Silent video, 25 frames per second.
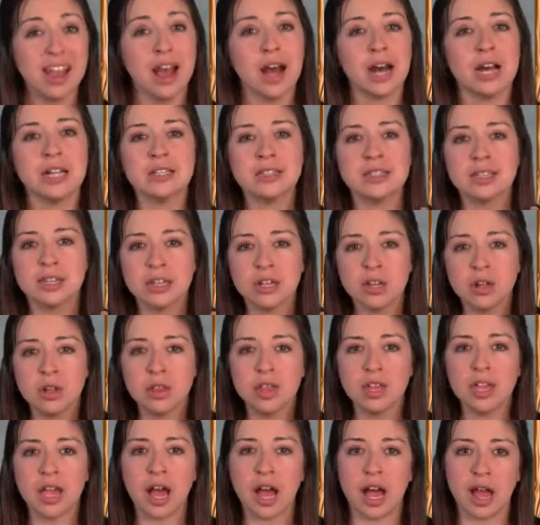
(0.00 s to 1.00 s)
until
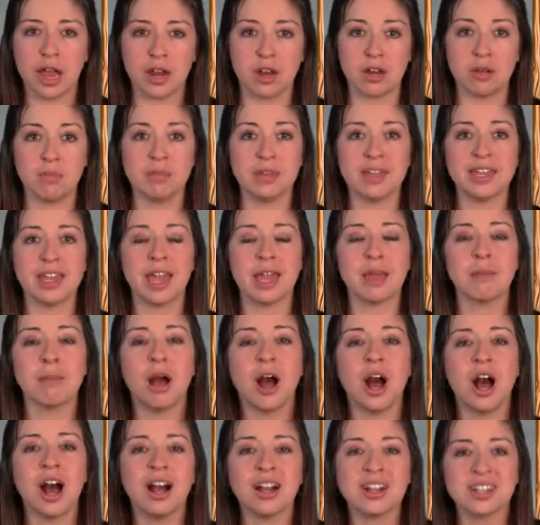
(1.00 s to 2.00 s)
the iron became
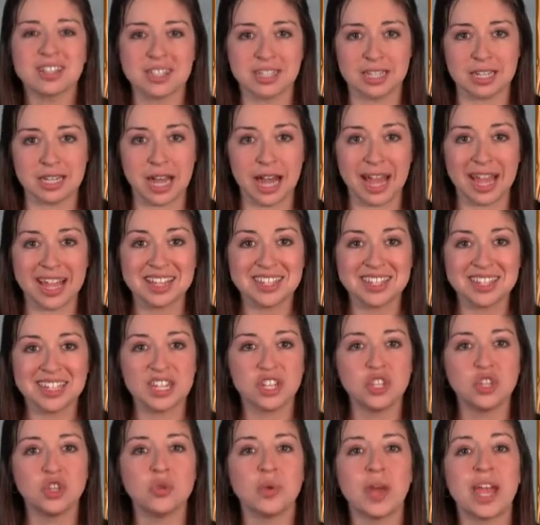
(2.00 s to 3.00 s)
oxidized
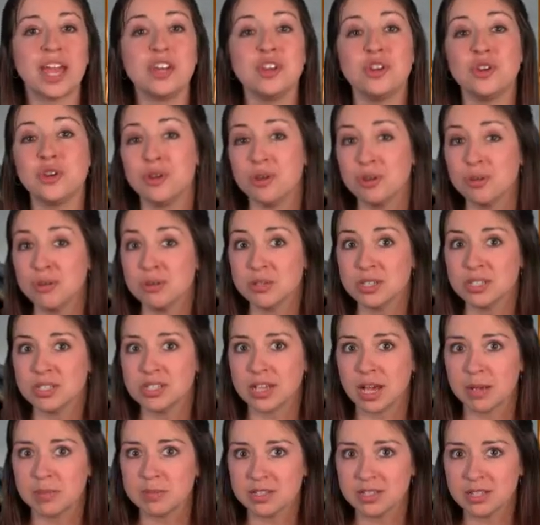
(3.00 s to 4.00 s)
into a new
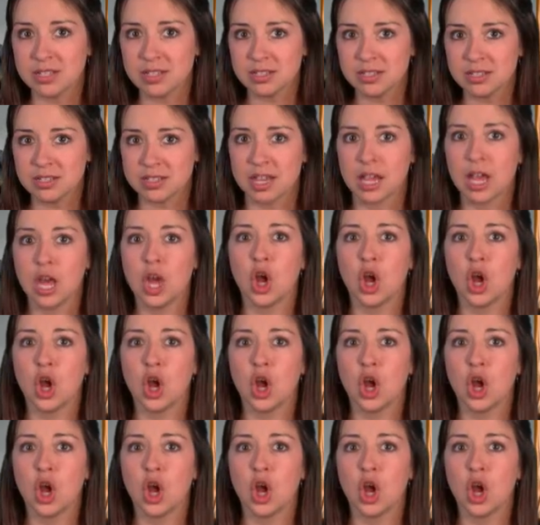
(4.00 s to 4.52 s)
substance